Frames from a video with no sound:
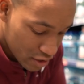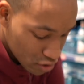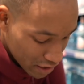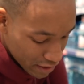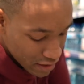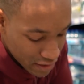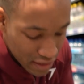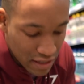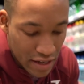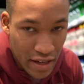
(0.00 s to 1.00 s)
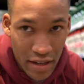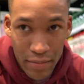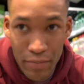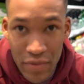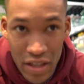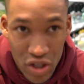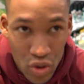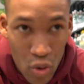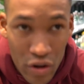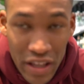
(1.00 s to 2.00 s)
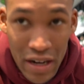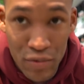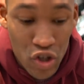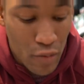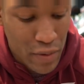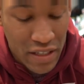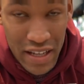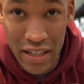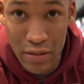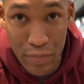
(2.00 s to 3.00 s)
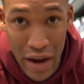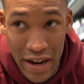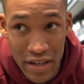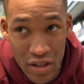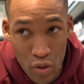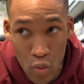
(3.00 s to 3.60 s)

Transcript: So like this is like the store that I'm shopping at's brand,